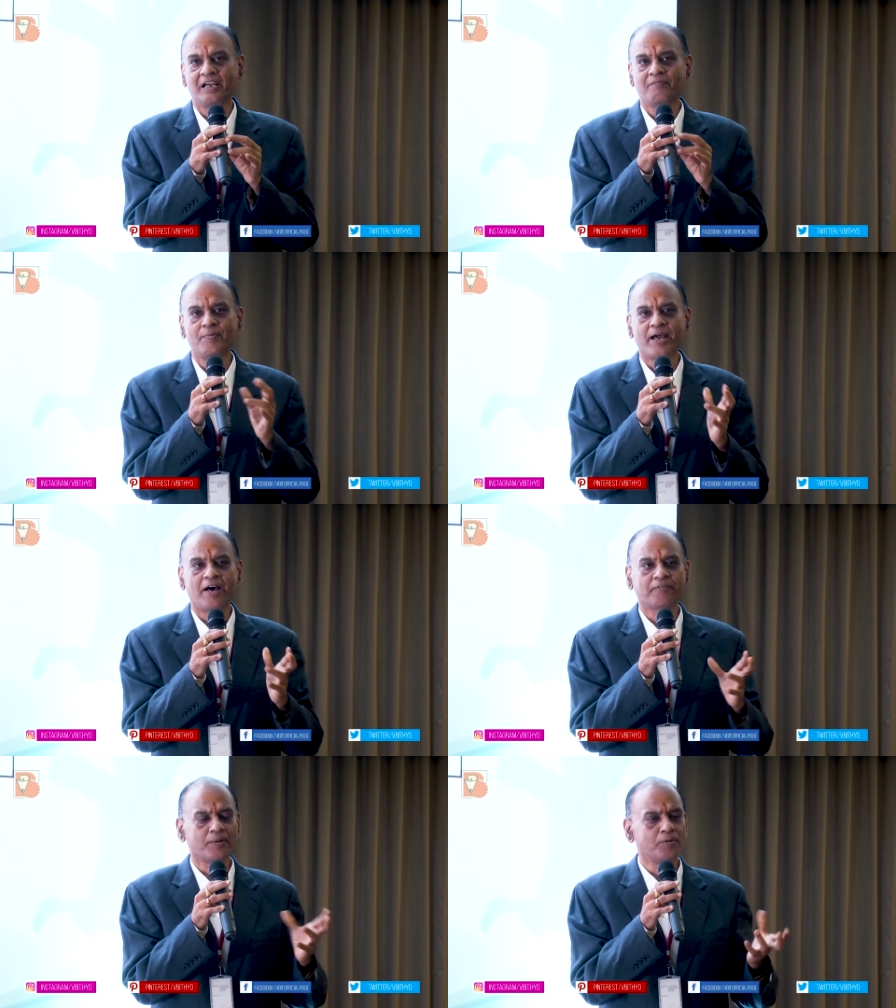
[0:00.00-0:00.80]
we may
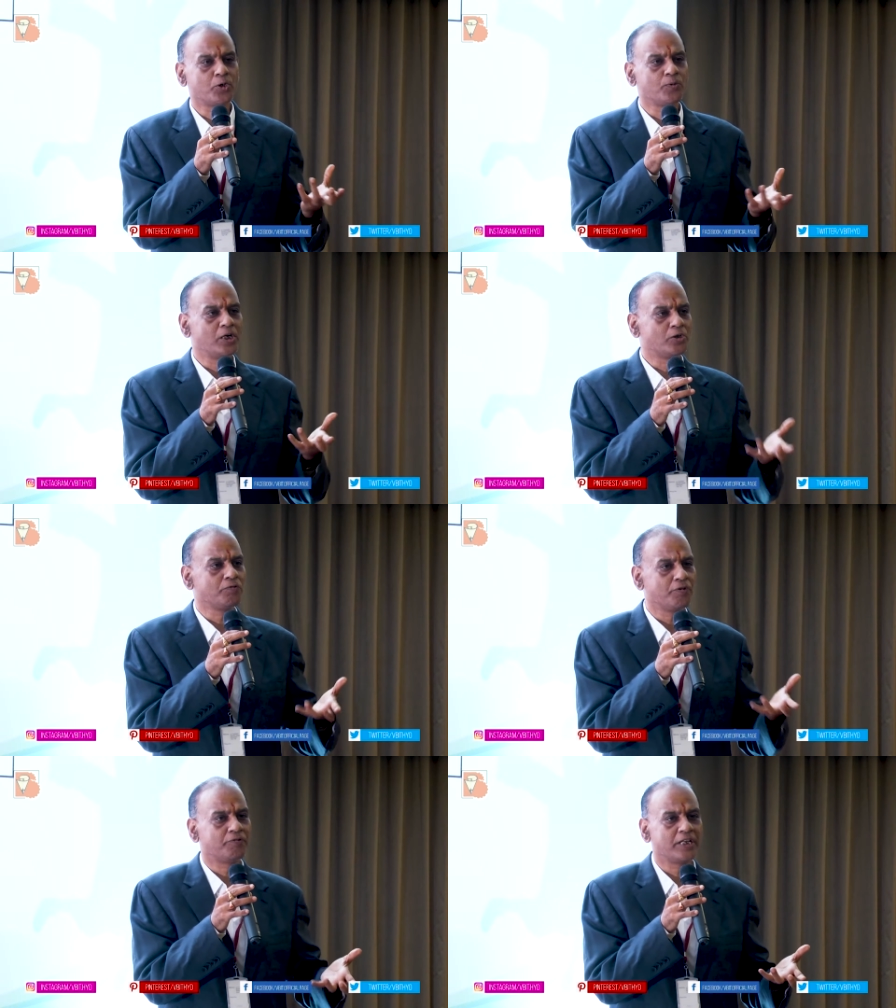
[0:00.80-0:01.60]
have some 12 to
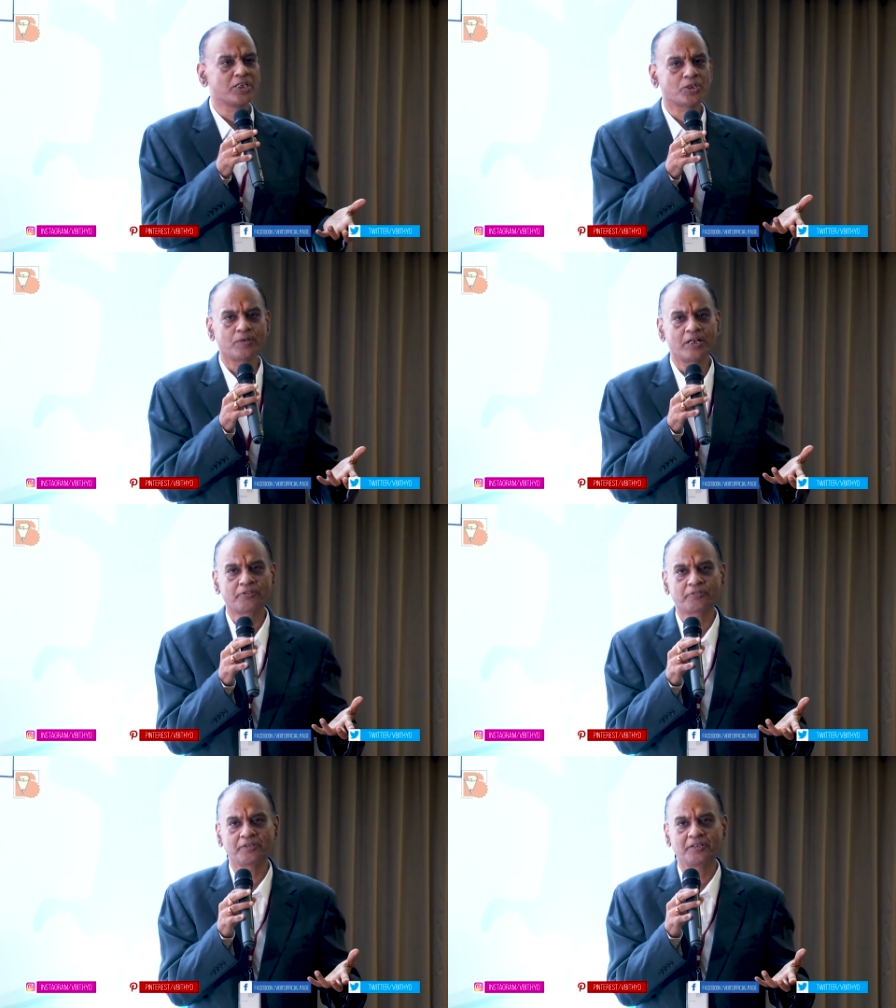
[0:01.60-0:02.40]
15 students